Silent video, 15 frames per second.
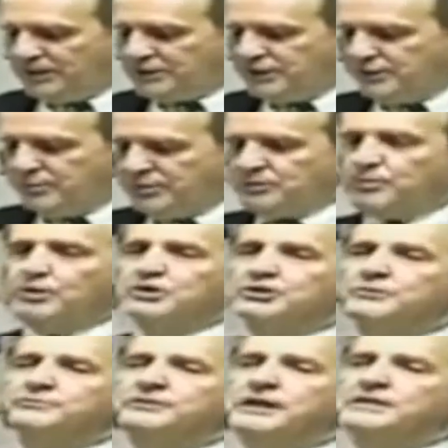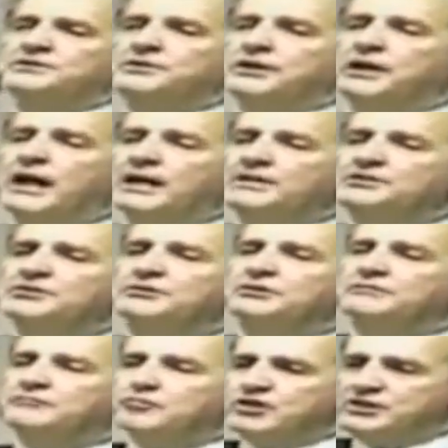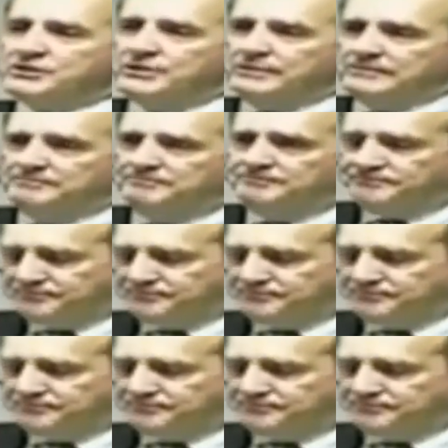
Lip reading: where she was worshipped as the goddess of reason.